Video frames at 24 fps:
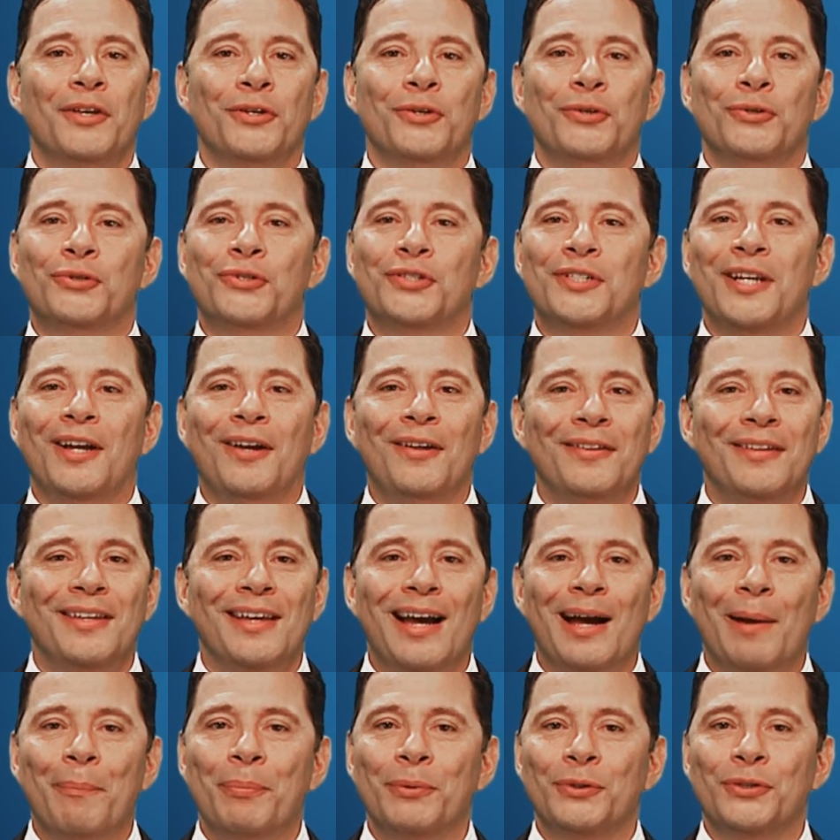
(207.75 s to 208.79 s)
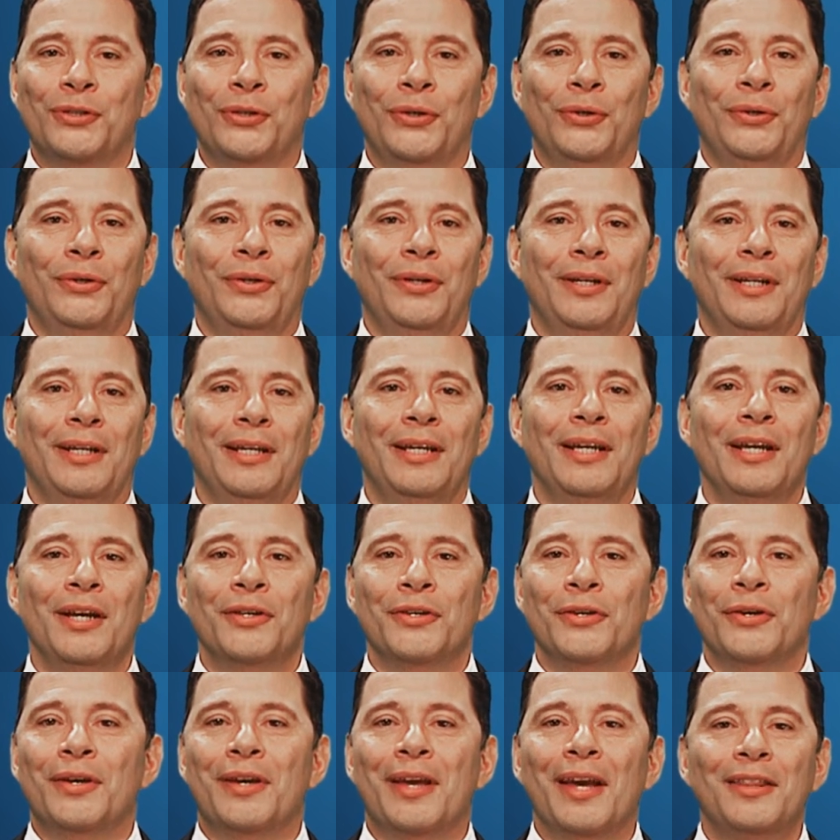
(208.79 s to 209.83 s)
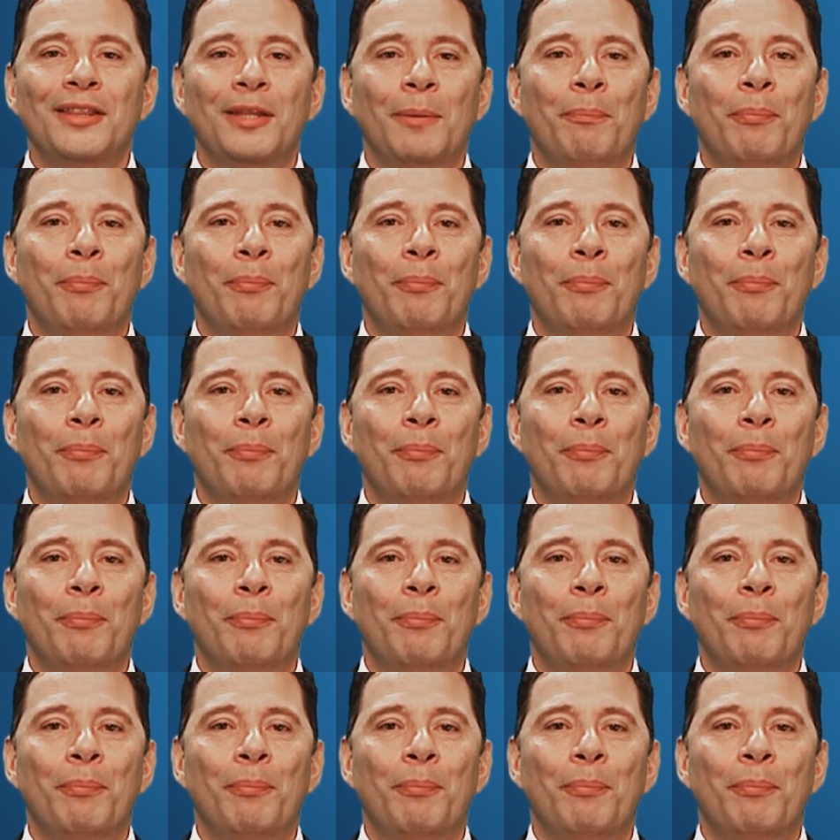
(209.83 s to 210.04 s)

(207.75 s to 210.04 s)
you sell the opportunity, you get